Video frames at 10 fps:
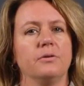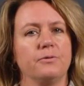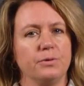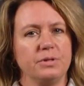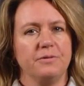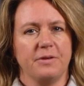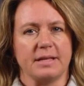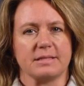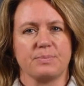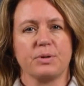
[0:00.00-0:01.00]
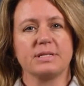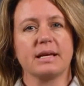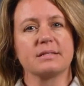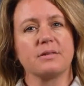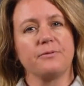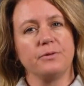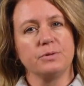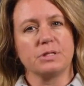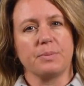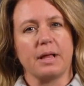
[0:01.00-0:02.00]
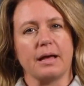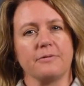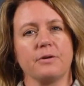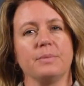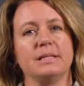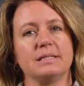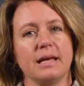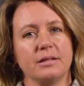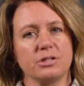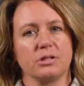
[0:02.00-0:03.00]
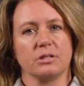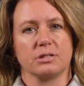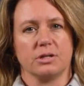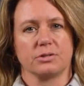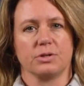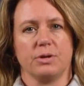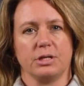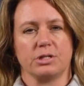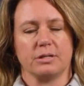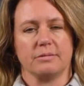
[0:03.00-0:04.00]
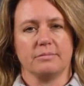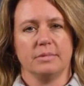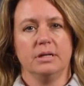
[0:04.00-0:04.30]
Food defense protects the food supply from intentional adulteration,